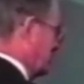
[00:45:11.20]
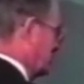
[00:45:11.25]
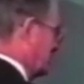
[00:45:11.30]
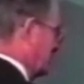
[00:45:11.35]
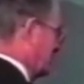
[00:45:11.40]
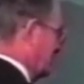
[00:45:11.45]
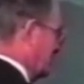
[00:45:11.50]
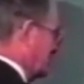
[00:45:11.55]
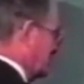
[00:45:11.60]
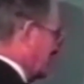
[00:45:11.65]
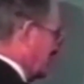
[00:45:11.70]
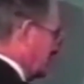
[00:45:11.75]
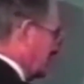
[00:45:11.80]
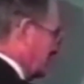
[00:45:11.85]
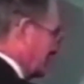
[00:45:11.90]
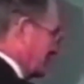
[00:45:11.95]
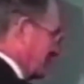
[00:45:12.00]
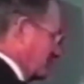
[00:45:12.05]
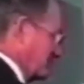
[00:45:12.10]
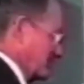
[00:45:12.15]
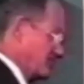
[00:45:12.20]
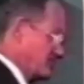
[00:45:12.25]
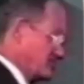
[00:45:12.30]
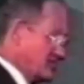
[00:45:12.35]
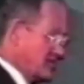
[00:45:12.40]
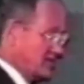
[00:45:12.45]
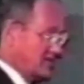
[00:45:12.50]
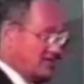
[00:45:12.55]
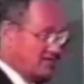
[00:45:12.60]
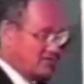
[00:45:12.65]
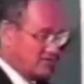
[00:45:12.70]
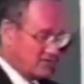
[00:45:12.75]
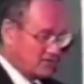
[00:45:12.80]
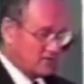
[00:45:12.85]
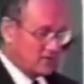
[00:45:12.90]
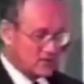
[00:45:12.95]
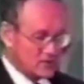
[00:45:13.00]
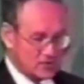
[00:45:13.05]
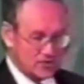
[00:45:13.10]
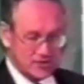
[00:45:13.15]
us to the result that 50% of your
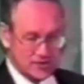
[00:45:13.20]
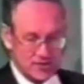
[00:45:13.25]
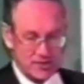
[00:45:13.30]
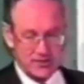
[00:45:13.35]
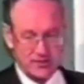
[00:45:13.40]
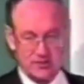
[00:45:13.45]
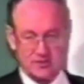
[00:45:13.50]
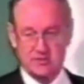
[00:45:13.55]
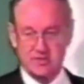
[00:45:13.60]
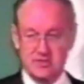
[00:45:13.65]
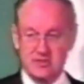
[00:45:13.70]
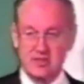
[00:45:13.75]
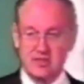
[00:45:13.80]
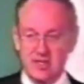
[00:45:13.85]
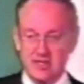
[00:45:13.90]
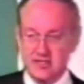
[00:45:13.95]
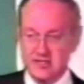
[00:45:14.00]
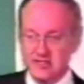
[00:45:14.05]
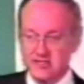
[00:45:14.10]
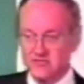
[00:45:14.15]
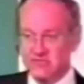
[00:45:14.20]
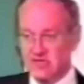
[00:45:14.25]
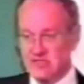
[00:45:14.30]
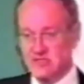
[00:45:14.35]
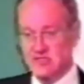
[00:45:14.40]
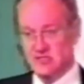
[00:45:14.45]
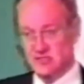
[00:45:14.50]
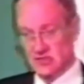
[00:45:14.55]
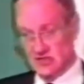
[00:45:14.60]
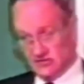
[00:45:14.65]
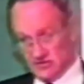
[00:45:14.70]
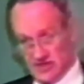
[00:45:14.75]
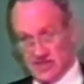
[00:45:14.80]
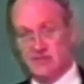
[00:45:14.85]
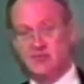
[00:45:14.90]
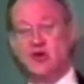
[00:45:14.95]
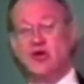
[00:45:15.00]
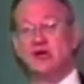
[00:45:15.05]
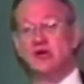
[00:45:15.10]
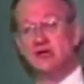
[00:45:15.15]
groceries are used in the conduct of business. You have to
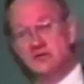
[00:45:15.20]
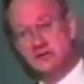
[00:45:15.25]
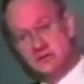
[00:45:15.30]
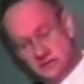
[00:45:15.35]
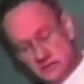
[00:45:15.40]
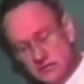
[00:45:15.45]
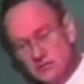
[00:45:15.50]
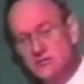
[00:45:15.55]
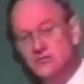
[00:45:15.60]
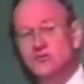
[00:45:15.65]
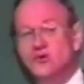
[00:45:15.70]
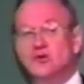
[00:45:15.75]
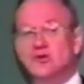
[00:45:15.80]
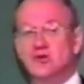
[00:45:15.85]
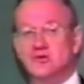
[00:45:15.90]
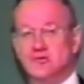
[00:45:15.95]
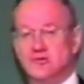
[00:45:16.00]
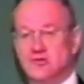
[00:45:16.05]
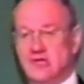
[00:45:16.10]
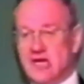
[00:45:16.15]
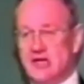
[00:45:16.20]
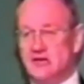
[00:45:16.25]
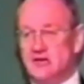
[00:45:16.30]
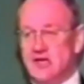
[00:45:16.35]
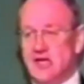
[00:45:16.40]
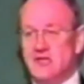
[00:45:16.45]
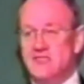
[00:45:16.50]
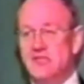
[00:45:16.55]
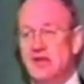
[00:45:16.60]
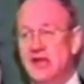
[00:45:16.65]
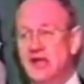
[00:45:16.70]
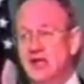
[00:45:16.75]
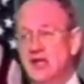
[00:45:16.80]
keep records. We'll go through that, okay?